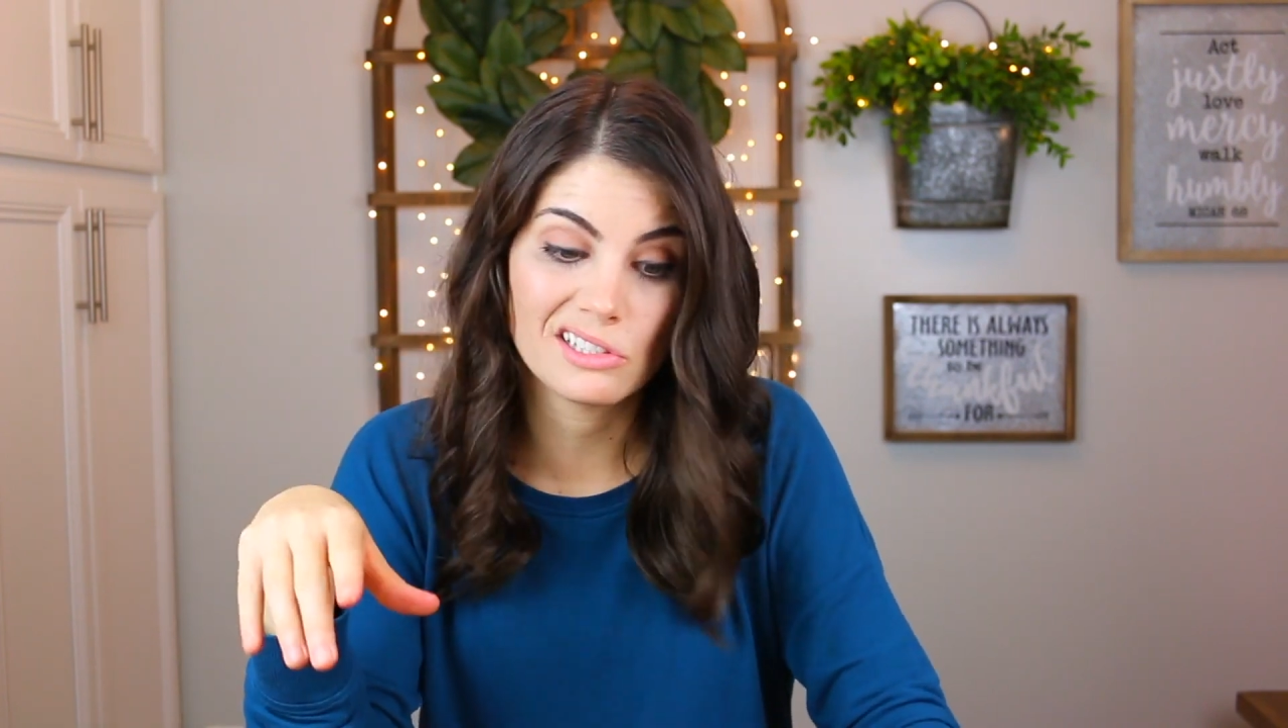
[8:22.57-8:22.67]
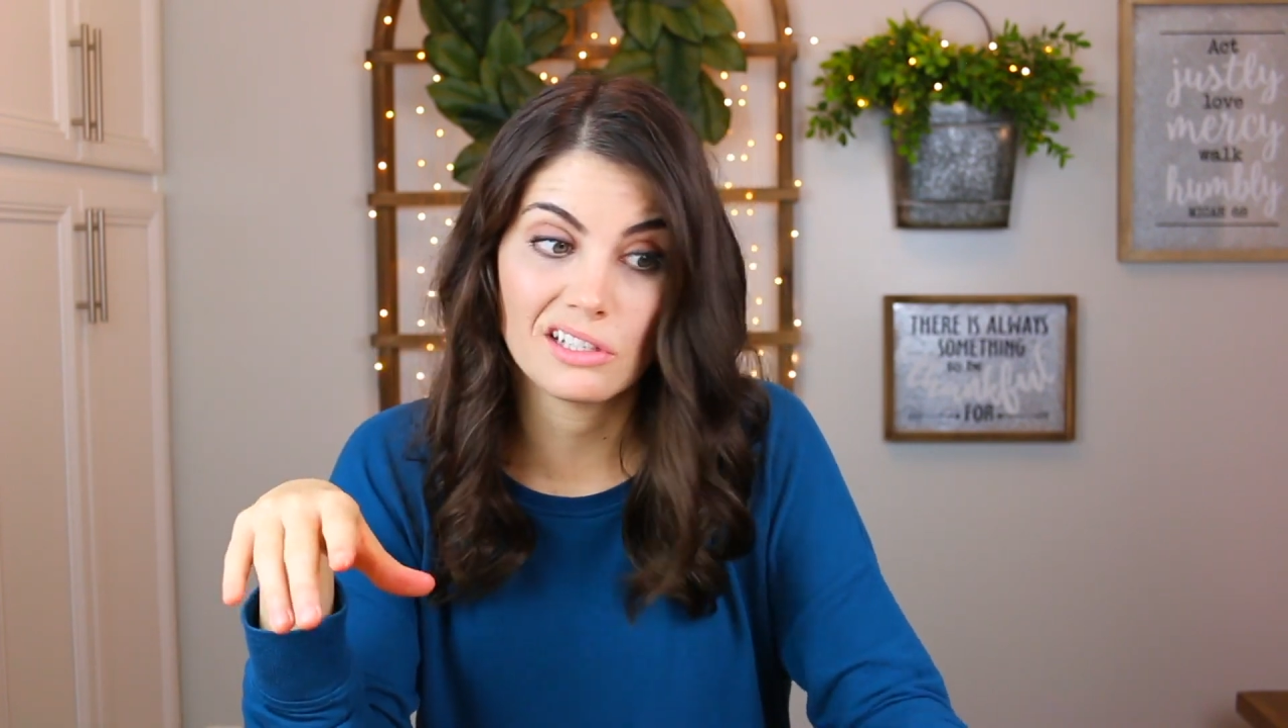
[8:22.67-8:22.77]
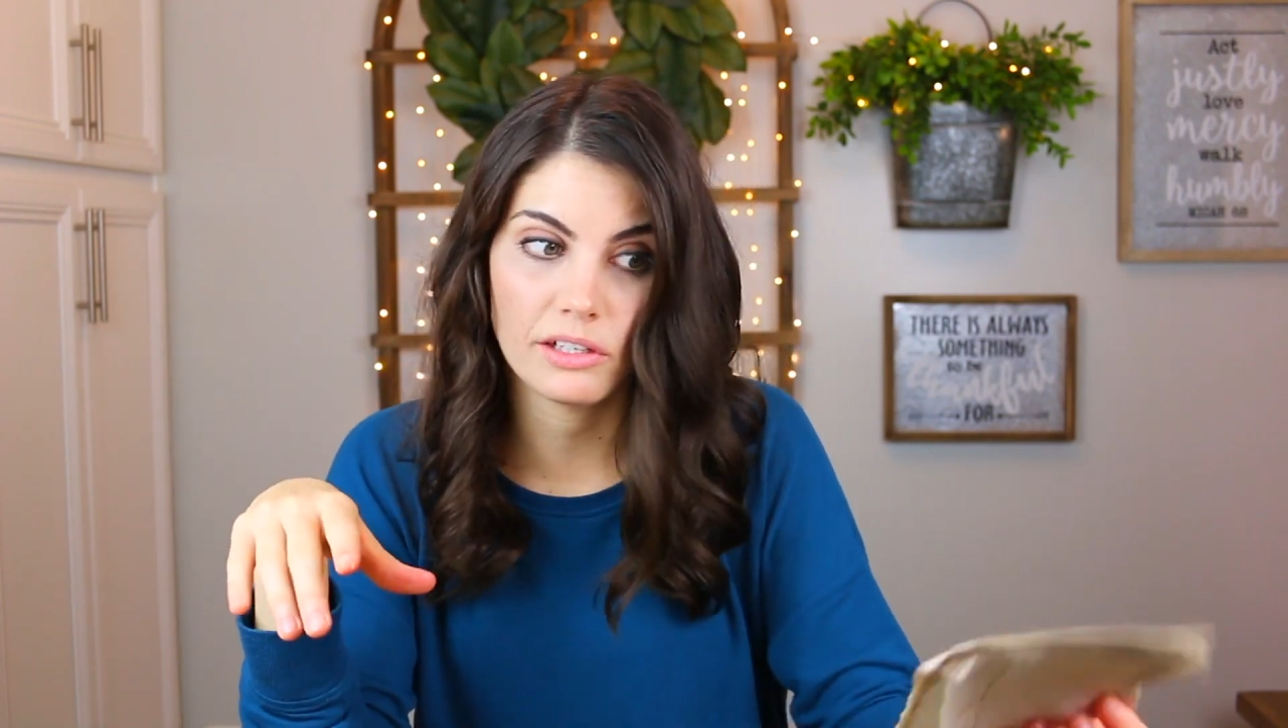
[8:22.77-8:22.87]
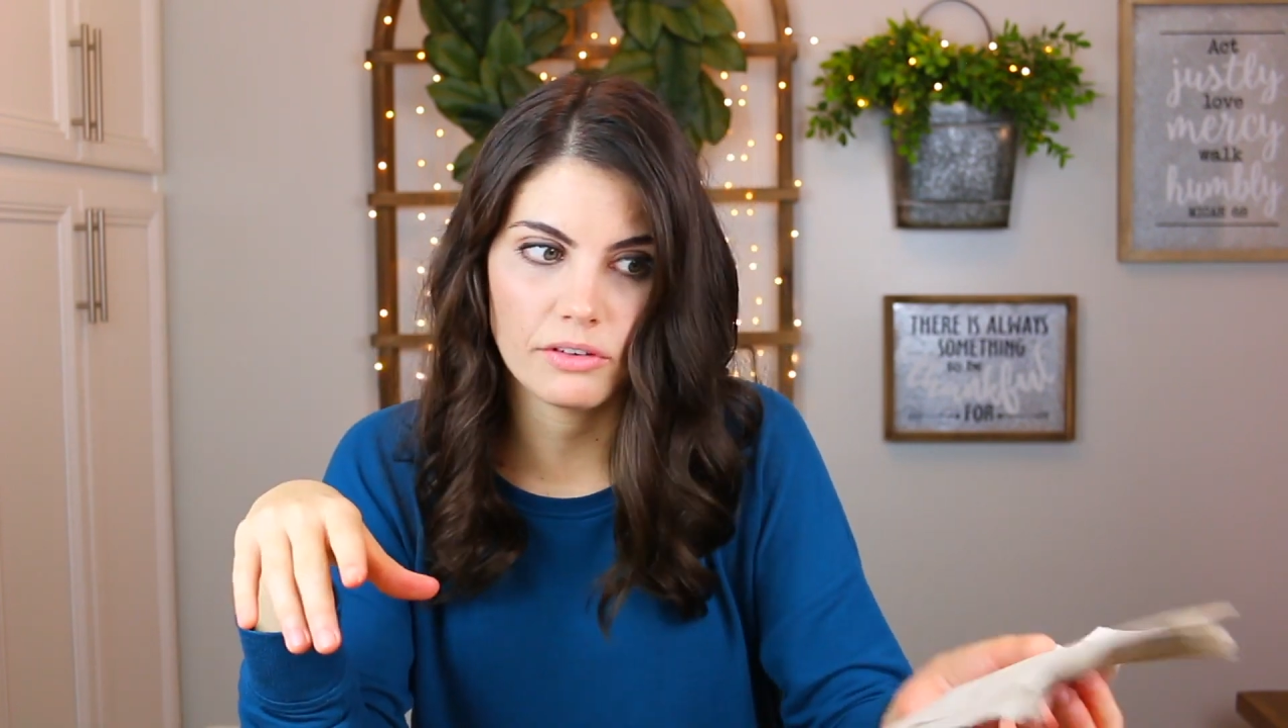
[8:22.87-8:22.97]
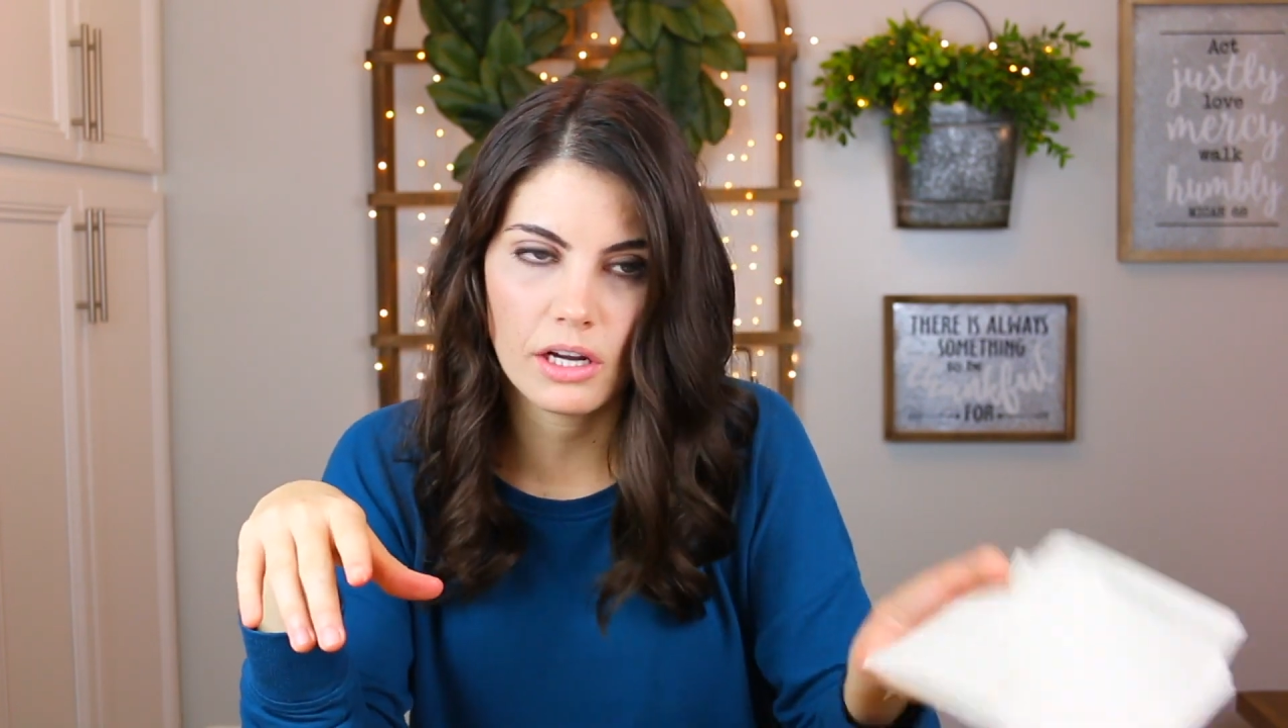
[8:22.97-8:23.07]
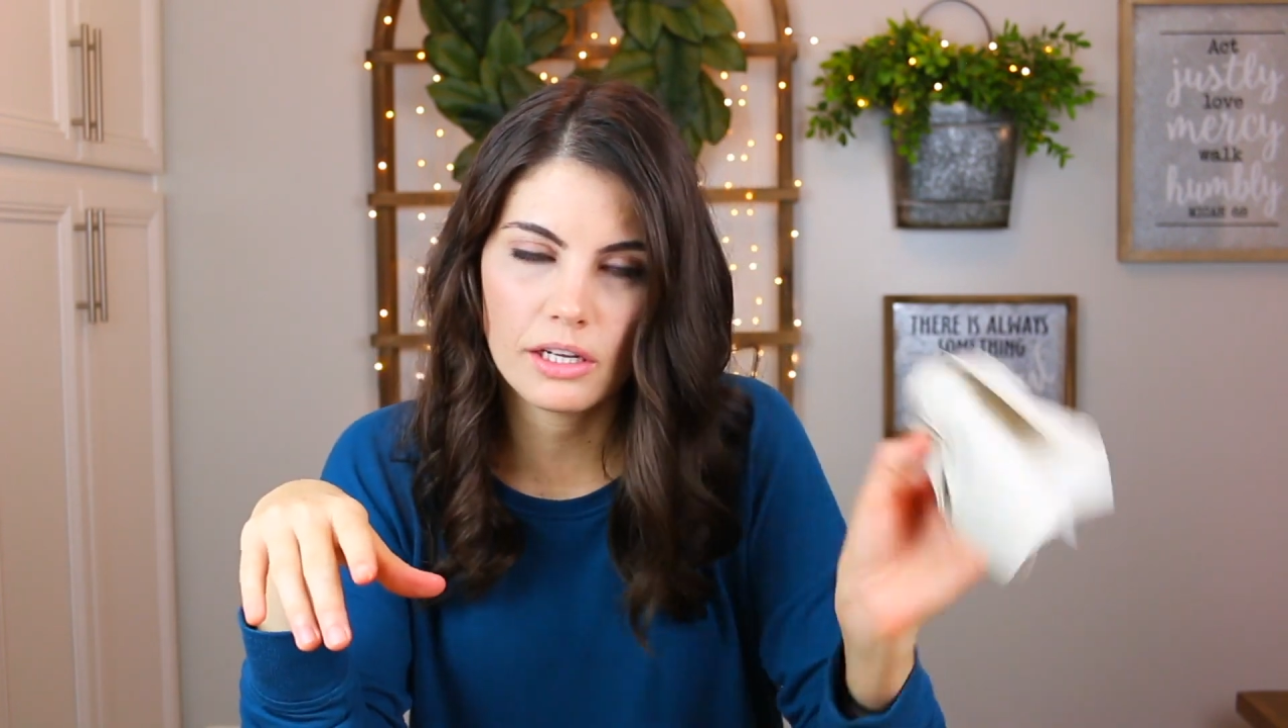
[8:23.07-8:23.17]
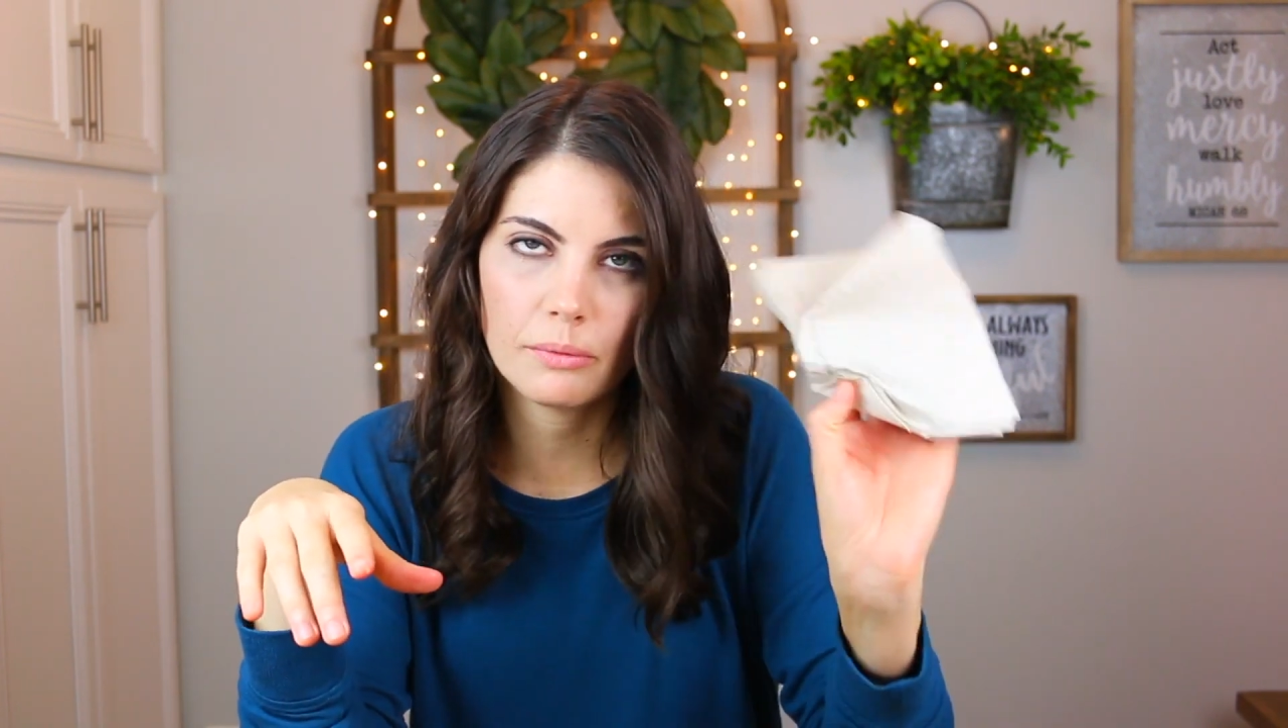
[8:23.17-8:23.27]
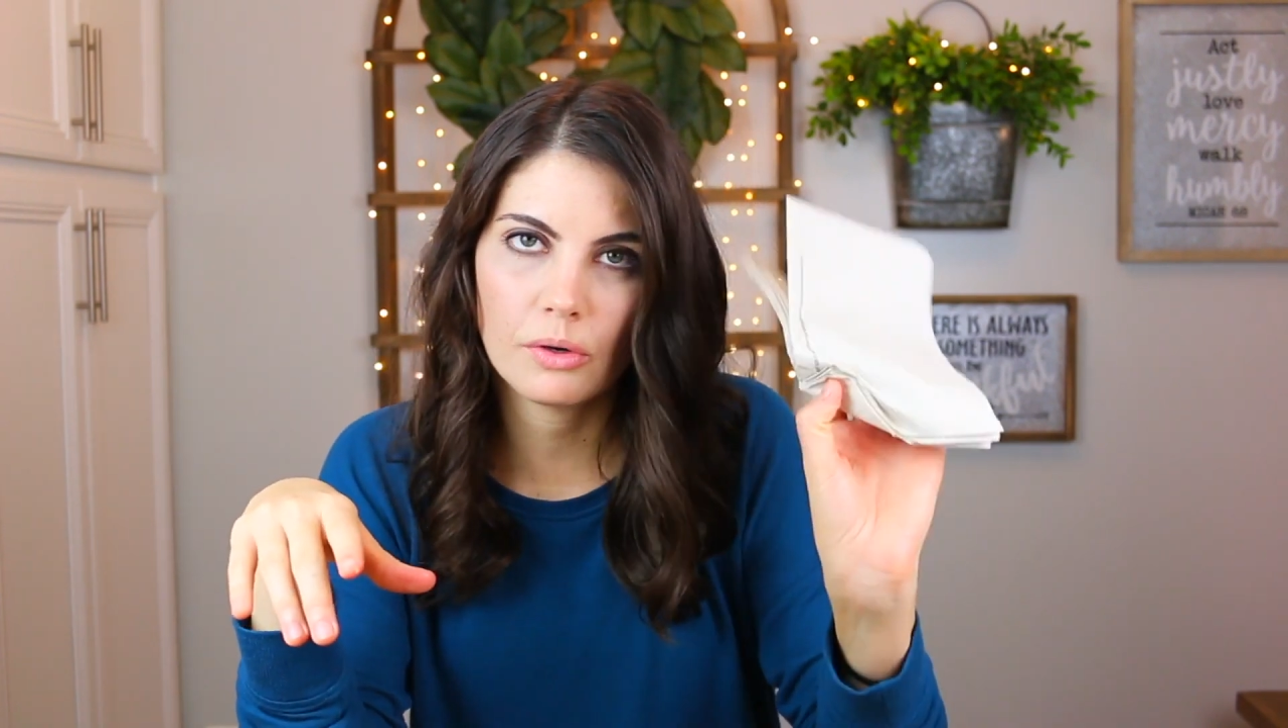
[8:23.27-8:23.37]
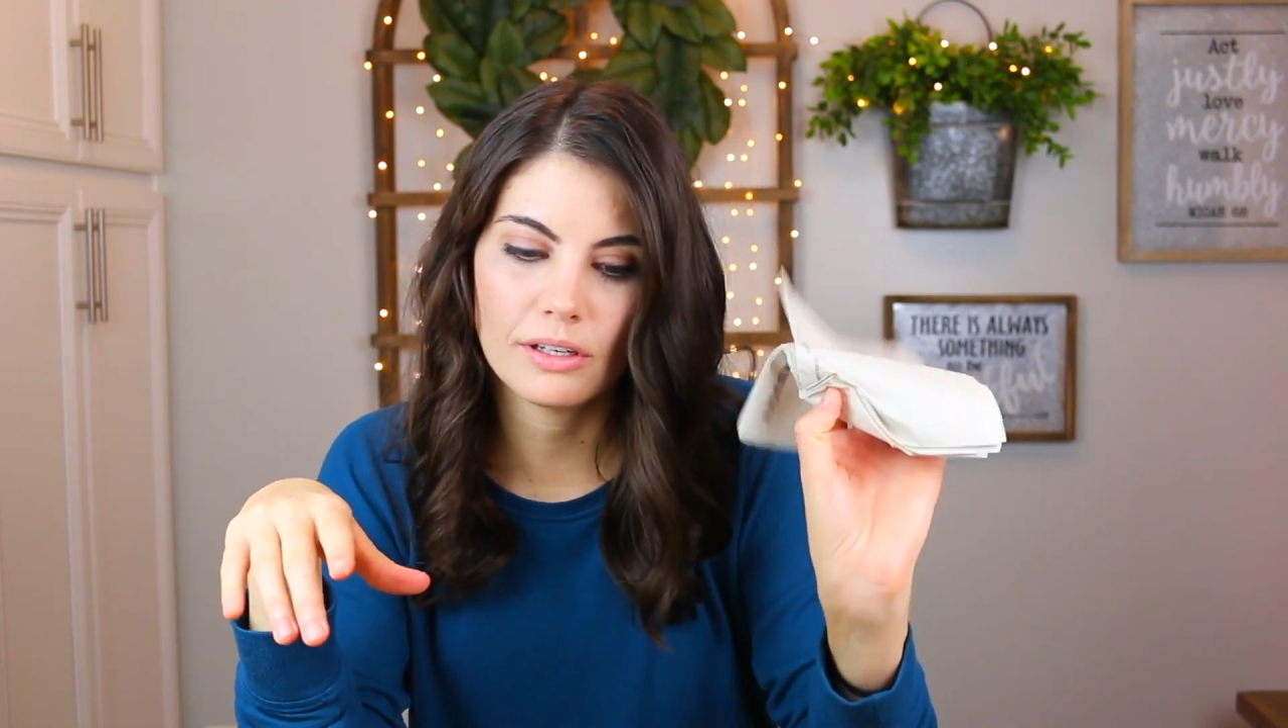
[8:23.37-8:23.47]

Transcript: they're not even hot anymore,